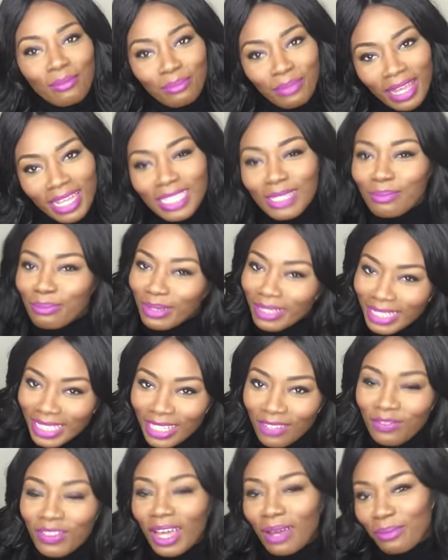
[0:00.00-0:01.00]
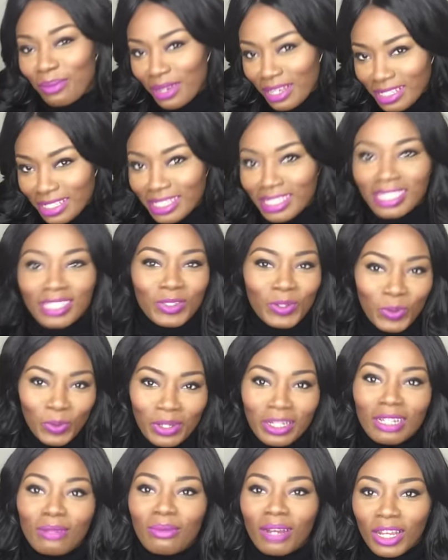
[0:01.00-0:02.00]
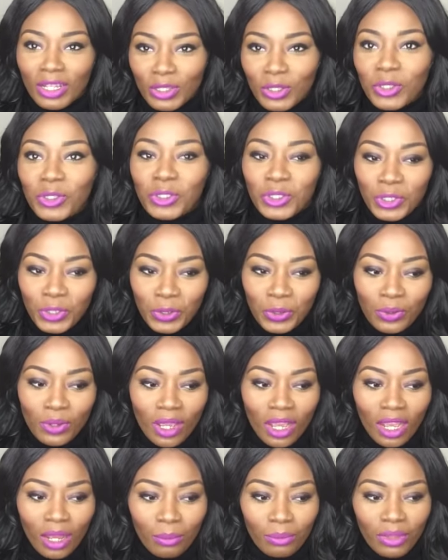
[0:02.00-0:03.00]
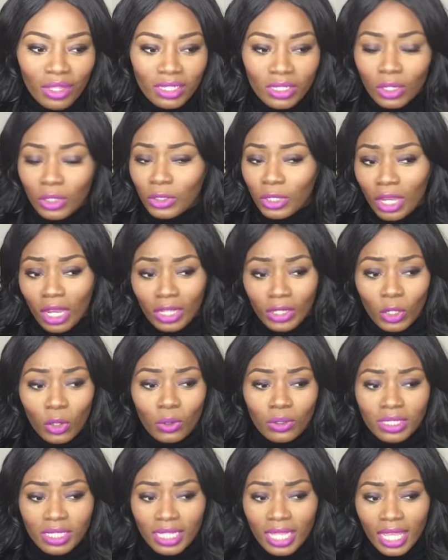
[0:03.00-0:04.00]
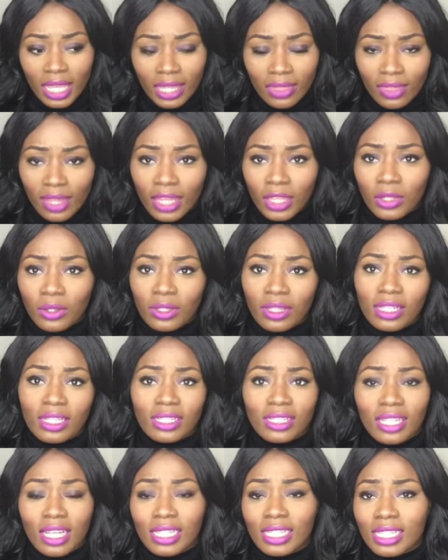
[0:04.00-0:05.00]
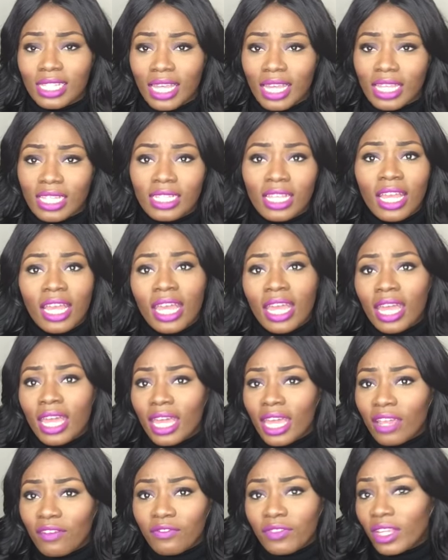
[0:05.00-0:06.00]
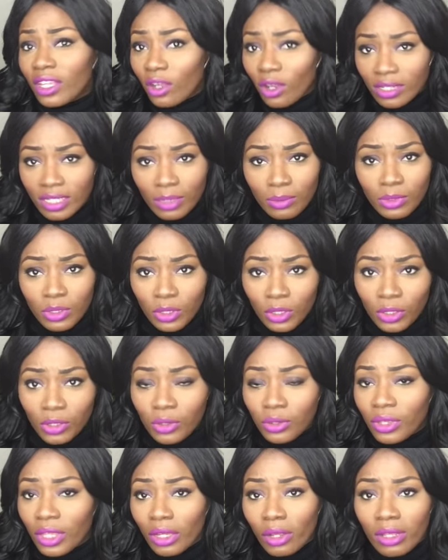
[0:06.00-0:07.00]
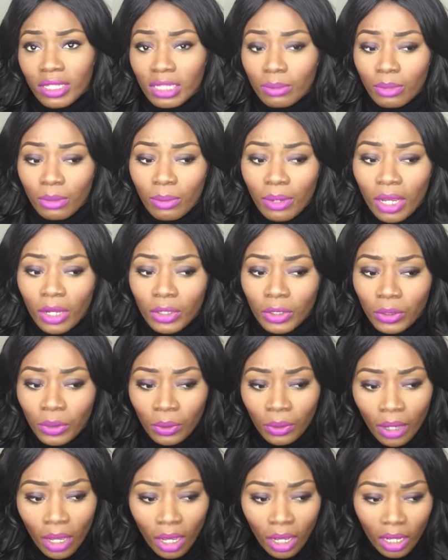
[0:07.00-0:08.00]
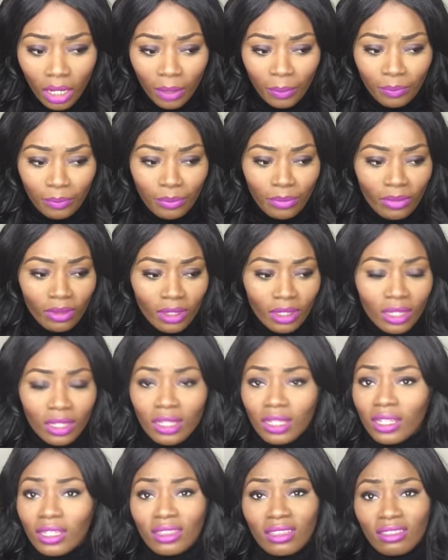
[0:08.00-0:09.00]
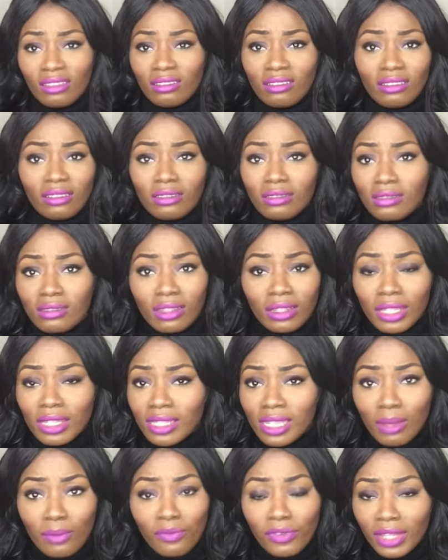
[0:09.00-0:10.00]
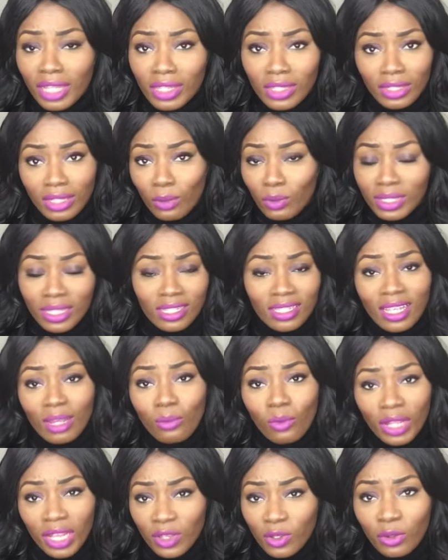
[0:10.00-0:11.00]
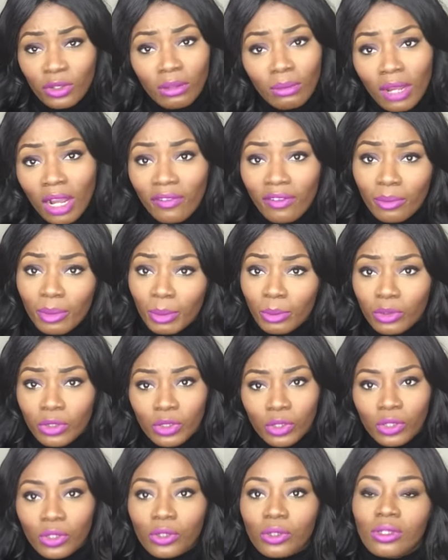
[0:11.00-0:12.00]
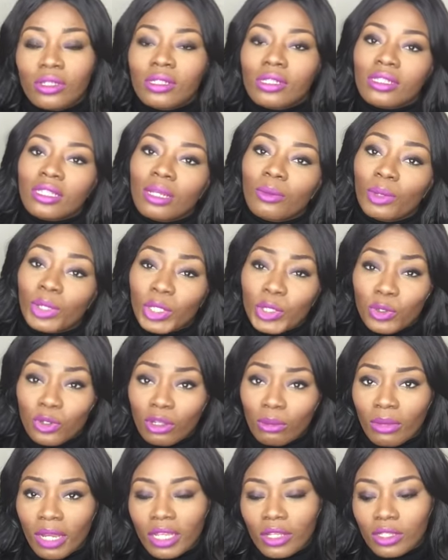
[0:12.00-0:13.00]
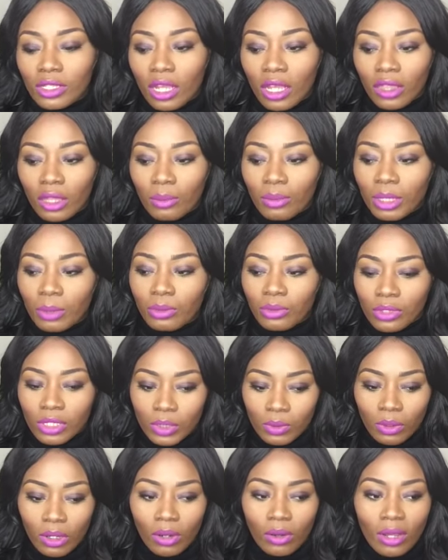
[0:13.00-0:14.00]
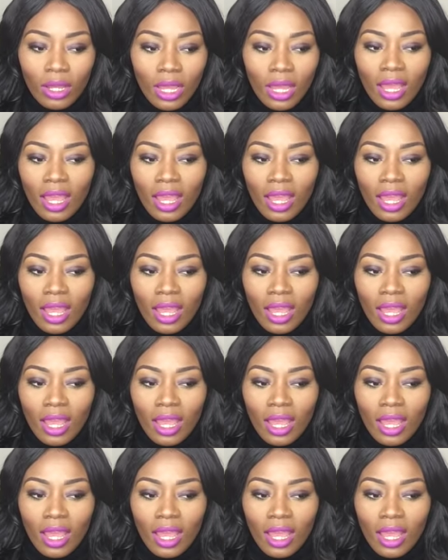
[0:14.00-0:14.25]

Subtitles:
best believe that person is talking about you too. There's an old saying that, you know, that says, if they gossip to you, they gossip about you. So the same thing, the same way they're talking about other people to you is the same way they're talking about you to other people as well.